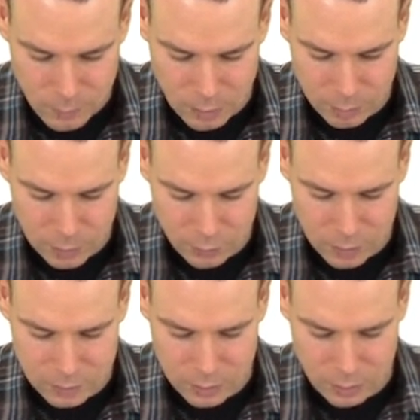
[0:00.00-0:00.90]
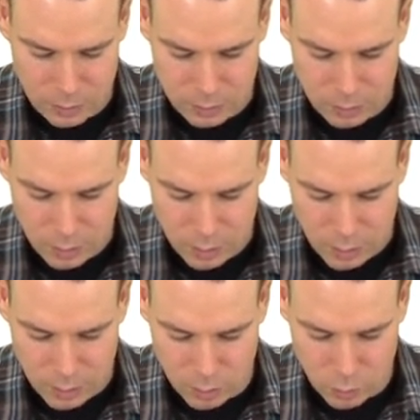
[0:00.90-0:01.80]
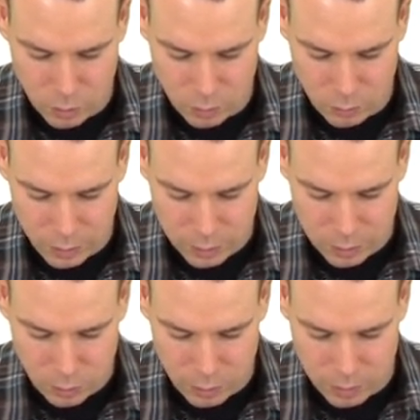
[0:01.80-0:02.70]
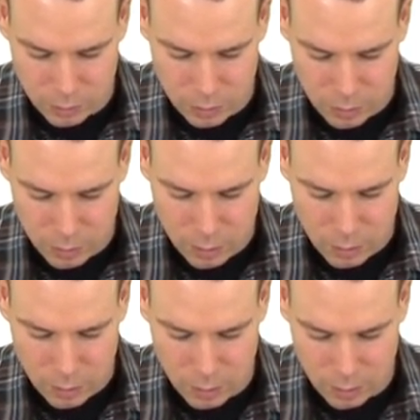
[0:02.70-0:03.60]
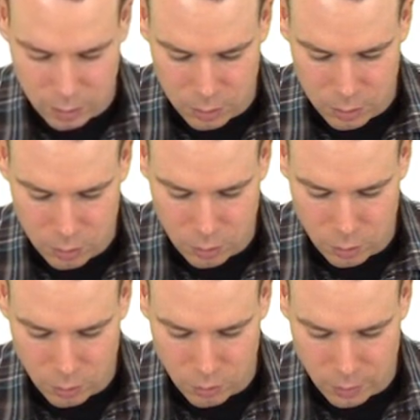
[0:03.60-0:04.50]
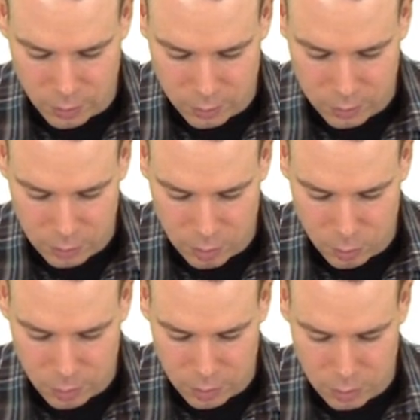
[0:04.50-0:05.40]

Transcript: And I'm left with a 6 and a 1 over x squared and a 2 over x cubed.